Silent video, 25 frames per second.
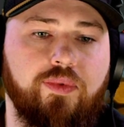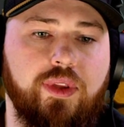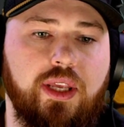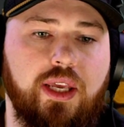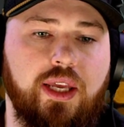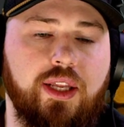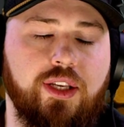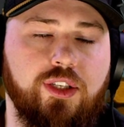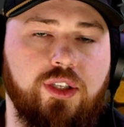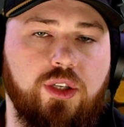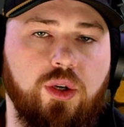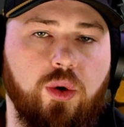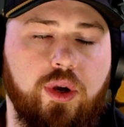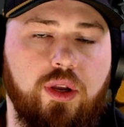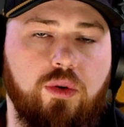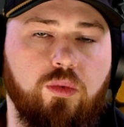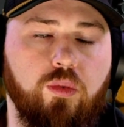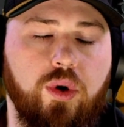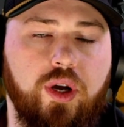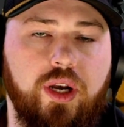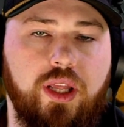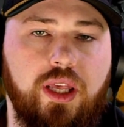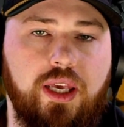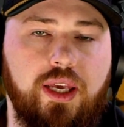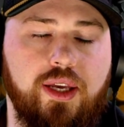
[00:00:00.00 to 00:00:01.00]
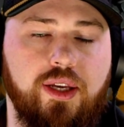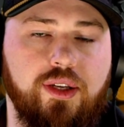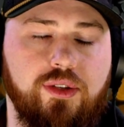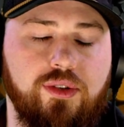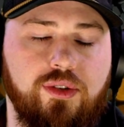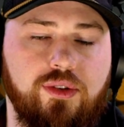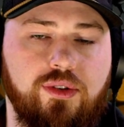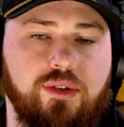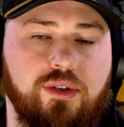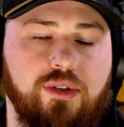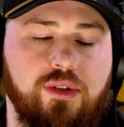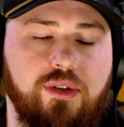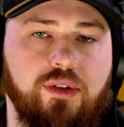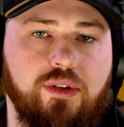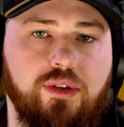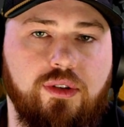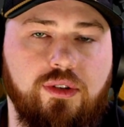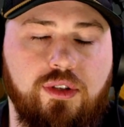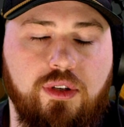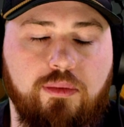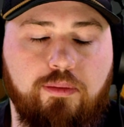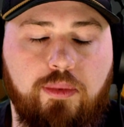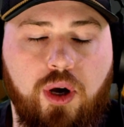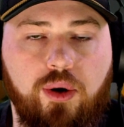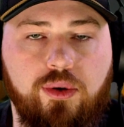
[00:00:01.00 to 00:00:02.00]
in doing what he is
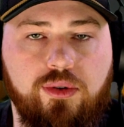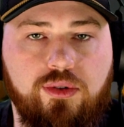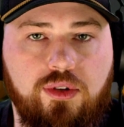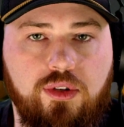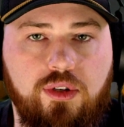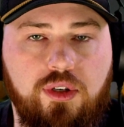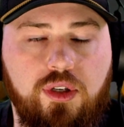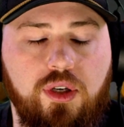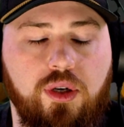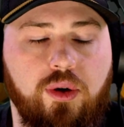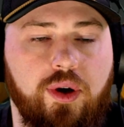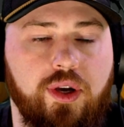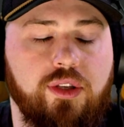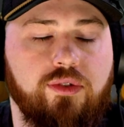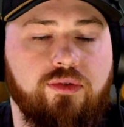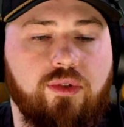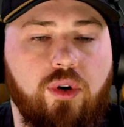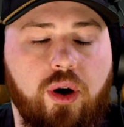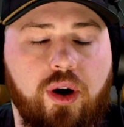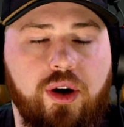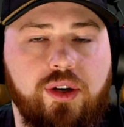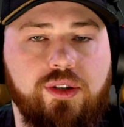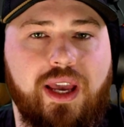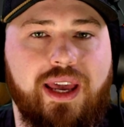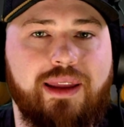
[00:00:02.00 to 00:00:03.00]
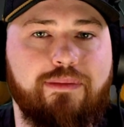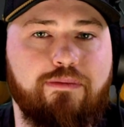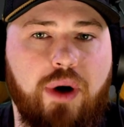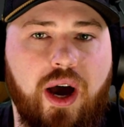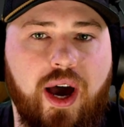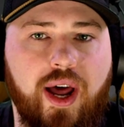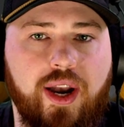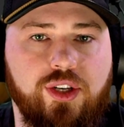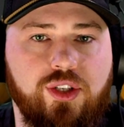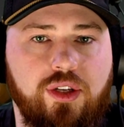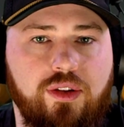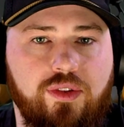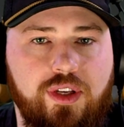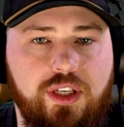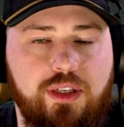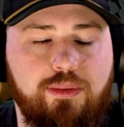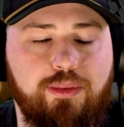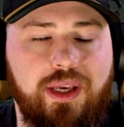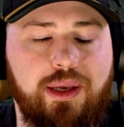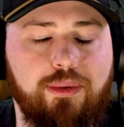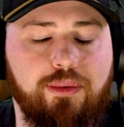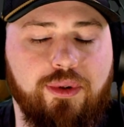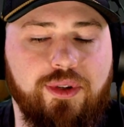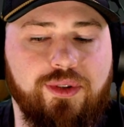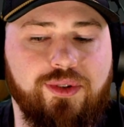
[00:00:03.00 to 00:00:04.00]
supposed to do as far as admonishing these
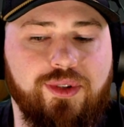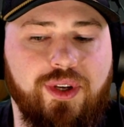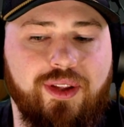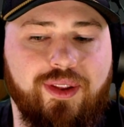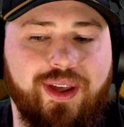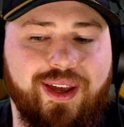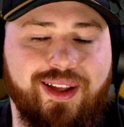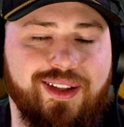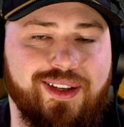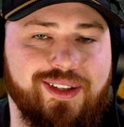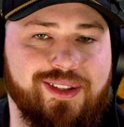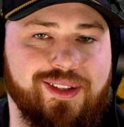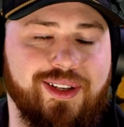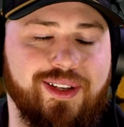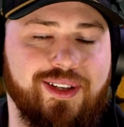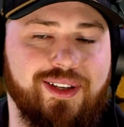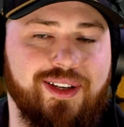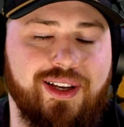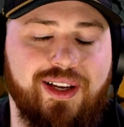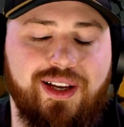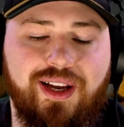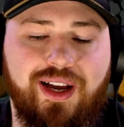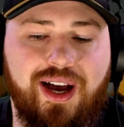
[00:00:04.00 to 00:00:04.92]
people and saying, like, listen,